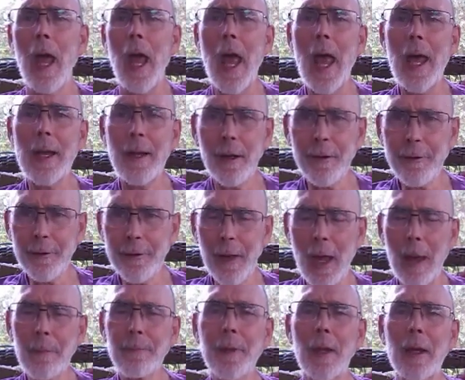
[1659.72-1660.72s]
and
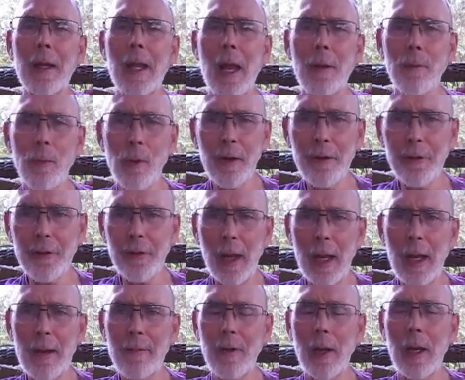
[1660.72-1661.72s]
accepting and
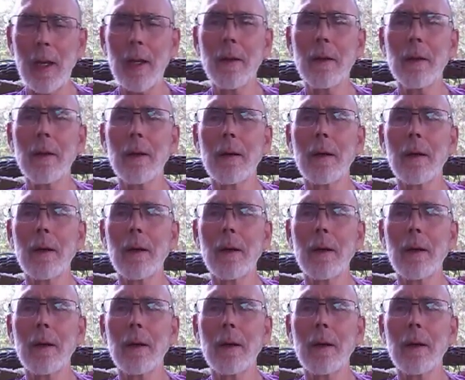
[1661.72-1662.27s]
receiving